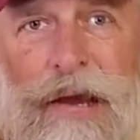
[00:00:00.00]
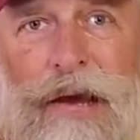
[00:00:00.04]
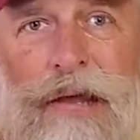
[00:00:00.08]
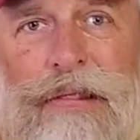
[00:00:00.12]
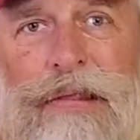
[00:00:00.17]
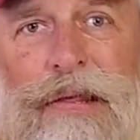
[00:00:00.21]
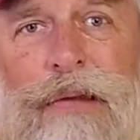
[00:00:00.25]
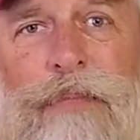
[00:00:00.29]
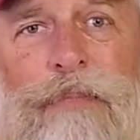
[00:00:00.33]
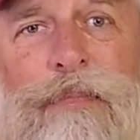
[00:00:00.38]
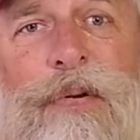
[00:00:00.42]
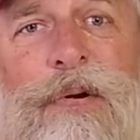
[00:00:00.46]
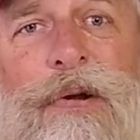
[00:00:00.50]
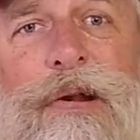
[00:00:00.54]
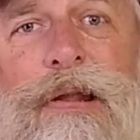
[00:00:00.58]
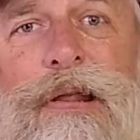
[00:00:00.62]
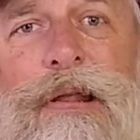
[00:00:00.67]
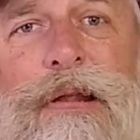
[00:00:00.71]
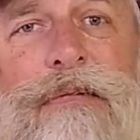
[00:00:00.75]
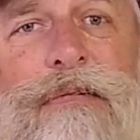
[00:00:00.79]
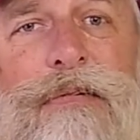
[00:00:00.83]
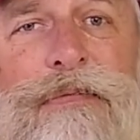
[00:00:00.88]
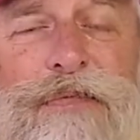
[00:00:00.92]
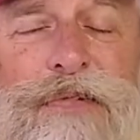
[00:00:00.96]
and then put
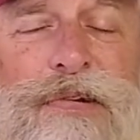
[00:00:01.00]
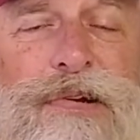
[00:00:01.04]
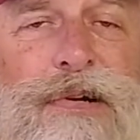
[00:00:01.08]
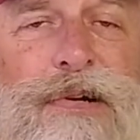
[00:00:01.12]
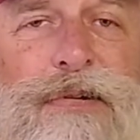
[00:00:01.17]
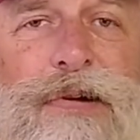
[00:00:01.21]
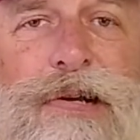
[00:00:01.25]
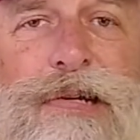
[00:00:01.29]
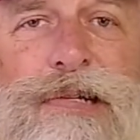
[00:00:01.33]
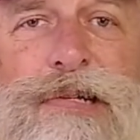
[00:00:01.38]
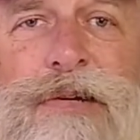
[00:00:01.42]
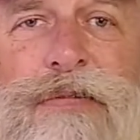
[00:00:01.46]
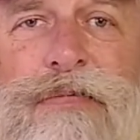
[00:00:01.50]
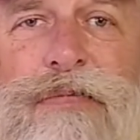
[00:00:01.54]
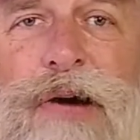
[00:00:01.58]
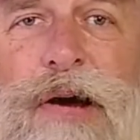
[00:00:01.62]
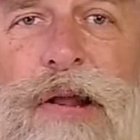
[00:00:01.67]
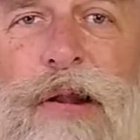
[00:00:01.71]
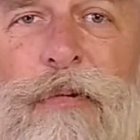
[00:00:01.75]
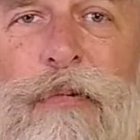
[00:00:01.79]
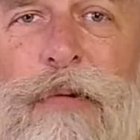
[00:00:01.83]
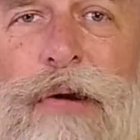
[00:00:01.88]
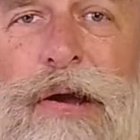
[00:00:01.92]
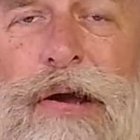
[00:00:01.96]
it in refrigeration
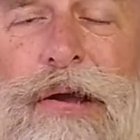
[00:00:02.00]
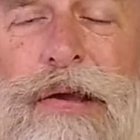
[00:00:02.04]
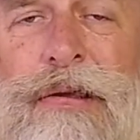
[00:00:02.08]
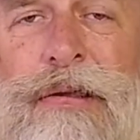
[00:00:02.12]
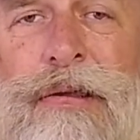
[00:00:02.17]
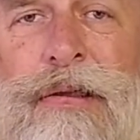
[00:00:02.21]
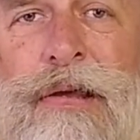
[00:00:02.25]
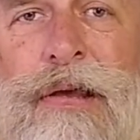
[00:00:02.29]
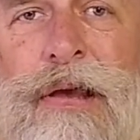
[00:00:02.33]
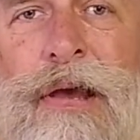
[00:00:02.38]
right away,